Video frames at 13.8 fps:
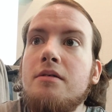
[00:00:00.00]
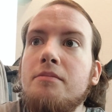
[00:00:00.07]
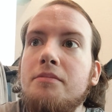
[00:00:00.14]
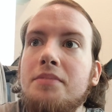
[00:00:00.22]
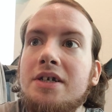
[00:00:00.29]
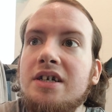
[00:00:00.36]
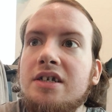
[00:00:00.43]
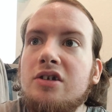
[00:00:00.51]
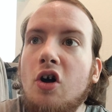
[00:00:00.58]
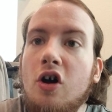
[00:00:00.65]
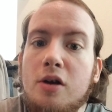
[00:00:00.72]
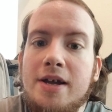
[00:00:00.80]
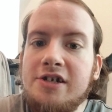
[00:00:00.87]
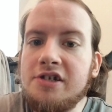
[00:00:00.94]
because
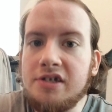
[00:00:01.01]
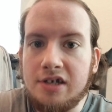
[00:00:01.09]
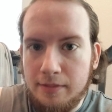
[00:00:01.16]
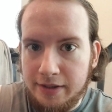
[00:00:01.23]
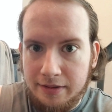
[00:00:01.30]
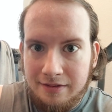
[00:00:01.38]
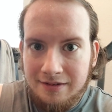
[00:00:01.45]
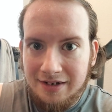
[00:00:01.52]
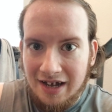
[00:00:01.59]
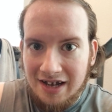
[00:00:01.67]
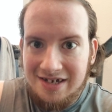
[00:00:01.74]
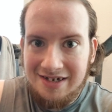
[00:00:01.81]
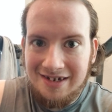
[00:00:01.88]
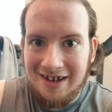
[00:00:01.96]
automation's coming,
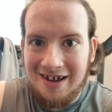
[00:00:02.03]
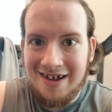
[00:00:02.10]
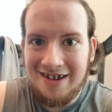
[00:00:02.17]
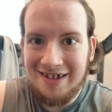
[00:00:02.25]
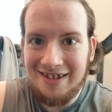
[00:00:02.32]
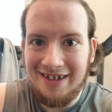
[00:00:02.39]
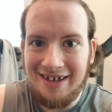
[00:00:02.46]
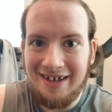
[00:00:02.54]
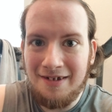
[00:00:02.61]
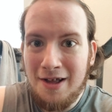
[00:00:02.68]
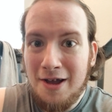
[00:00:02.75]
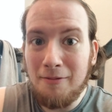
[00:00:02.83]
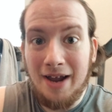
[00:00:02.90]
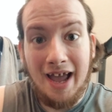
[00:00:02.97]
guys.
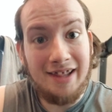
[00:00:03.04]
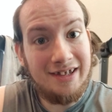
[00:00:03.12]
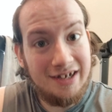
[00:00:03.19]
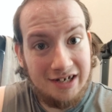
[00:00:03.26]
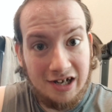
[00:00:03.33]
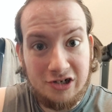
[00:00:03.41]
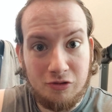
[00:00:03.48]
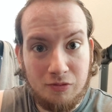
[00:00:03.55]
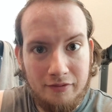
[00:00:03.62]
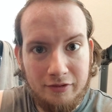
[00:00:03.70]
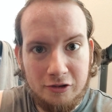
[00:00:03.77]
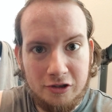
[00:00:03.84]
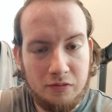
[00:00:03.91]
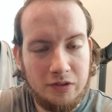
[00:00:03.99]
We had the Industrial
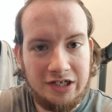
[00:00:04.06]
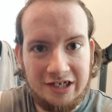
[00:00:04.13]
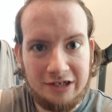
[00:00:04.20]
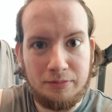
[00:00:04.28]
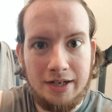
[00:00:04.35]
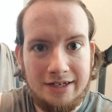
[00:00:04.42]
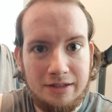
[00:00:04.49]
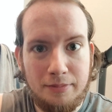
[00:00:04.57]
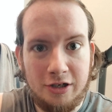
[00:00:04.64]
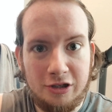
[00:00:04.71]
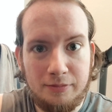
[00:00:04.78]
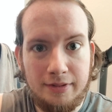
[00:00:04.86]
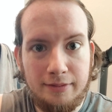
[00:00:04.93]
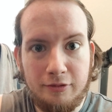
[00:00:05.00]
Revolution, which displaced a bunch
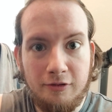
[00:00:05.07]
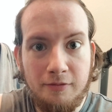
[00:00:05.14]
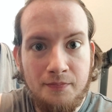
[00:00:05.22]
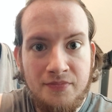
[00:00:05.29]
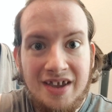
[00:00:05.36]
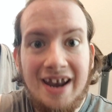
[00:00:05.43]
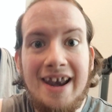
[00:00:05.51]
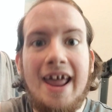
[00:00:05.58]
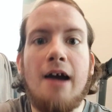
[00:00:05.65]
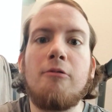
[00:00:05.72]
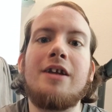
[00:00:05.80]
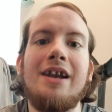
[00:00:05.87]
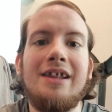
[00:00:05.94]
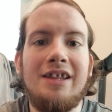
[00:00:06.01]
of people. Now
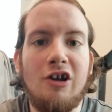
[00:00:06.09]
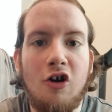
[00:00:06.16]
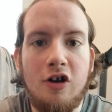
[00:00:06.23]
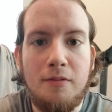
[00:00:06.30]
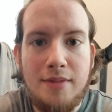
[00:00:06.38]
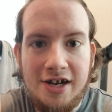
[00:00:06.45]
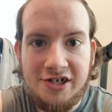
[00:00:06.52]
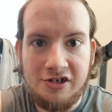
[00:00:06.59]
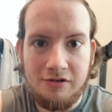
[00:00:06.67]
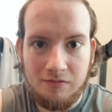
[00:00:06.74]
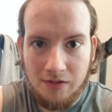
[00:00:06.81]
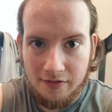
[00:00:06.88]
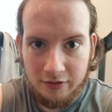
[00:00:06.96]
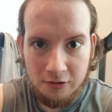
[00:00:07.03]
we're getting the
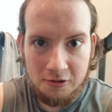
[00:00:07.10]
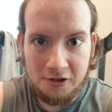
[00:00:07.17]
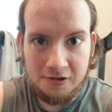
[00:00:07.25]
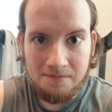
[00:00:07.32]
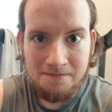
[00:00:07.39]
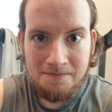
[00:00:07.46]
automation revolution.